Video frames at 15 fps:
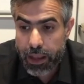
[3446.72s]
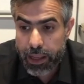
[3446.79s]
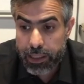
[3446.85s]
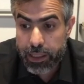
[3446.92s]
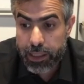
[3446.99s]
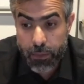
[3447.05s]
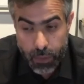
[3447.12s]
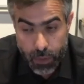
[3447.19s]

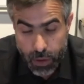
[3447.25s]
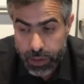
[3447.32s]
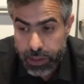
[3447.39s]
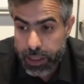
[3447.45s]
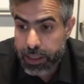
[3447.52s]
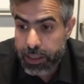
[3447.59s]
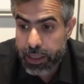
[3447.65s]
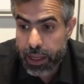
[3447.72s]

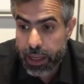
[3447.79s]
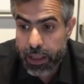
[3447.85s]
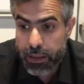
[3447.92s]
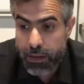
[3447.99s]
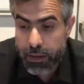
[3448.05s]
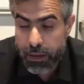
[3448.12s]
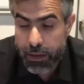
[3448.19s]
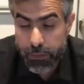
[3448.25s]
important.
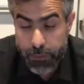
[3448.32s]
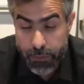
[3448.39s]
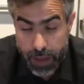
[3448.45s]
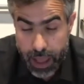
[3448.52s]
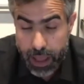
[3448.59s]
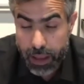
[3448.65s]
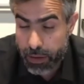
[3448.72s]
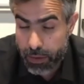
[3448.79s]
And
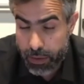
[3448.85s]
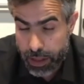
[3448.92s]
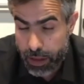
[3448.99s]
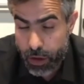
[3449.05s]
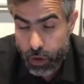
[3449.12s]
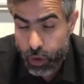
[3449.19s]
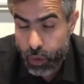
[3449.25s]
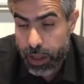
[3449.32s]

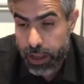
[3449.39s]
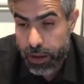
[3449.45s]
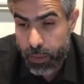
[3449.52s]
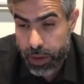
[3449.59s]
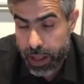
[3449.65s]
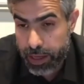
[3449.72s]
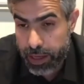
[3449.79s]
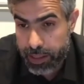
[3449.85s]
usually
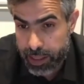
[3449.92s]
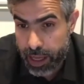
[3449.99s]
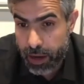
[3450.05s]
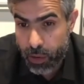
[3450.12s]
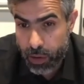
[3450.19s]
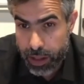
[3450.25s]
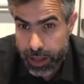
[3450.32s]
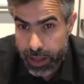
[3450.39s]
when I see a
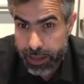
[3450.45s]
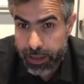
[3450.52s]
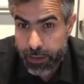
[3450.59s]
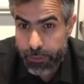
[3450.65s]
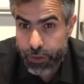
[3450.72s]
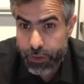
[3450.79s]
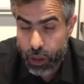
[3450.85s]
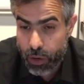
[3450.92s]

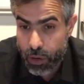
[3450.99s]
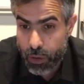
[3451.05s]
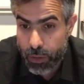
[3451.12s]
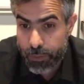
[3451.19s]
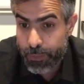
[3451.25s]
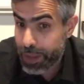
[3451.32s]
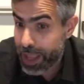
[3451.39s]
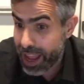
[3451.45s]
collective show,
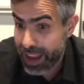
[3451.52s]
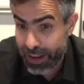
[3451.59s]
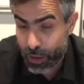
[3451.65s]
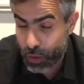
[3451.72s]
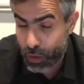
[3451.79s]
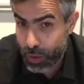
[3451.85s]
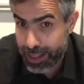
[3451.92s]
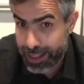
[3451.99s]
I
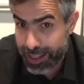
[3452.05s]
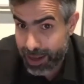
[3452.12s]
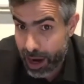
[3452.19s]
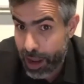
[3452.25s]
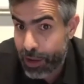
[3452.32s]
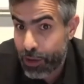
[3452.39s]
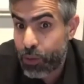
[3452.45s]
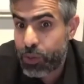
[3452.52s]
usually
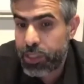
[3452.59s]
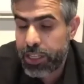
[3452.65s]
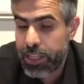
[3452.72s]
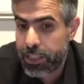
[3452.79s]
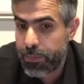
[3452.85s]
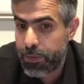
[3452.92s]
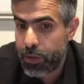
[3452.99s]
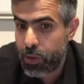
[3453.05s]
try to see
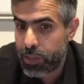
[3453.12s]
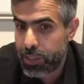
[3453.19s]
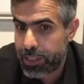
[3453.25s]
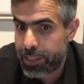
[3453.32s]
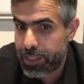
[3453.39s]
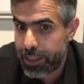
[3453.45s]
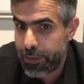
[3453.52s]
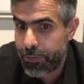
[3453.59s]
it because
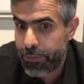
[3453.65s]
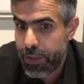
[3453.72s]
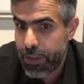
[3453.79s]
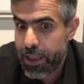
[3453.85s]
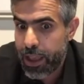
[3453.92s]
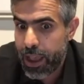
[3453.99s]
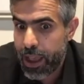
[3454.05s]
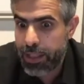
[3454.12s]
it's give
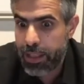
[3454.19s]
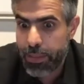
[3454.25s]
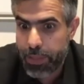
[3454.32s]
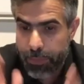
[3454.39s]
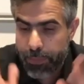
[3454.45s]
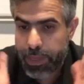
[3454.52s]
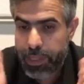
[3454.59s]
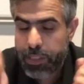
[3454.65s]

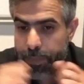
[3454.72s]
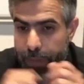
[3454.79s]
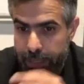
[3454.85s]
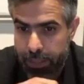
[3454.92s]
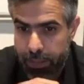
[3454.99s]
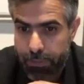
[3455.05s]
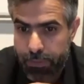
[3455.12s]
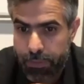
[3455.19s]
another
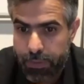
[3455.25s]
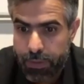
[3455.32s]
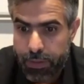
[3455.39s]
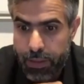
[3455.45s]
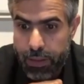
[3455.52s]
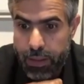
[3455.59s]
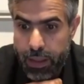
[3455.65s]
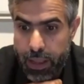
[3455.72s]
perspective.
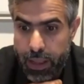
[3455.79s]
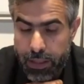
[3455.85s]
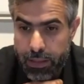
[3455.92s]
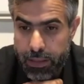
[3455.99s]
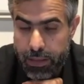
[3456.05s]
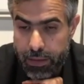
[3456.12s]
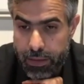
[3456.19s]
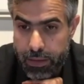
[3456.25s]

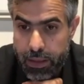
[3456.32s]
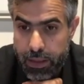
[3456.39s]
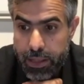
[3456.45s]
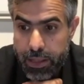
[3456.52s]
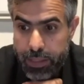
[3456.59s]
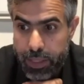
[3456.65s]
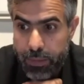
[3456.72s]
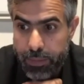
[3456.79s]
And
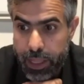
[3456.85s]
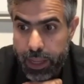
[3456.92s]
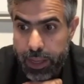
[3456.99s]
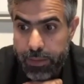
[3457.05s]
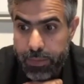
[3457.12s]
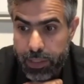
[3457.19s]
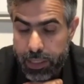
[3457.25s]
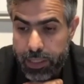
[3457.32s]

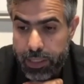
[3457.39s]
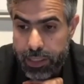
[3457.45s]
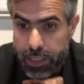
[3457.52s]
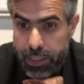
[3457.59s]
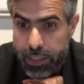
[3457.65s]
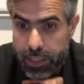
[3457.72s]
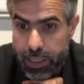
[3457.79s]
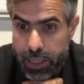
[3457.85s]
sometimes
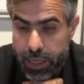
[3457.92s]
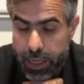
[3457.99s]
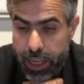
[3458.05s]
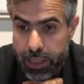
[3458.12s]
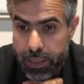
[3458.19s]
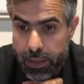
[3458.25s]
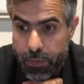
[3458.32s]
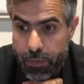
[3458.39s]
it's
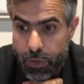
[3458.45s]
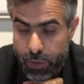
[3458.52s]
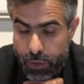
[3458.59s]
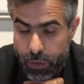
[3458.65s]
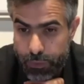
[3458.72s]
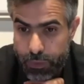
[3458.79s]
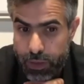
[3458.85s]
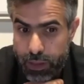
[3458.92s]
create a
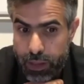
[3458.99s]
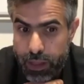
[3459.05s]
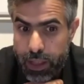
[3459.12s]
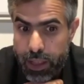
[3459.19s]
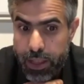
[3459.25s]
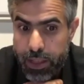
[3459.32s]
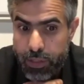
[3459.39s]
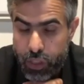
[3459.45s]
beautiful
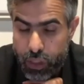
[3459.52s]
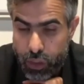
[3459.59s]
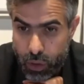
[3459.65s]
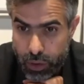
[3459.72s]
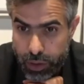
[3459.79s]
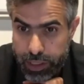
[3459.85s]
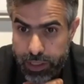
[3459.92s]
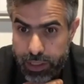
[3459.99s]

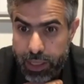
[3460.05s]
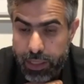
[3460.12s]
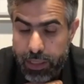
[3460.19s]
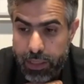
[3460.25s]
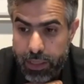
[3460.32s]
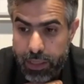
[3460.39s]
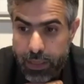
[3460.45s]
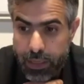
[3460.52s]
stories
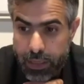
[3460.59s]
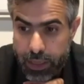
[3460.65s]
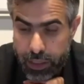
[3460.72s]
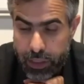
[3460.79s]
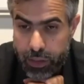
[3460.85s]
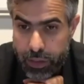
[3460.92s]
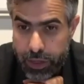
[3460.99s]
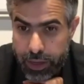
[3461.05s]
and
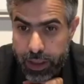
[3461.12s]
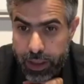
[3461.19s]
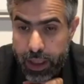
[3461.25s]
history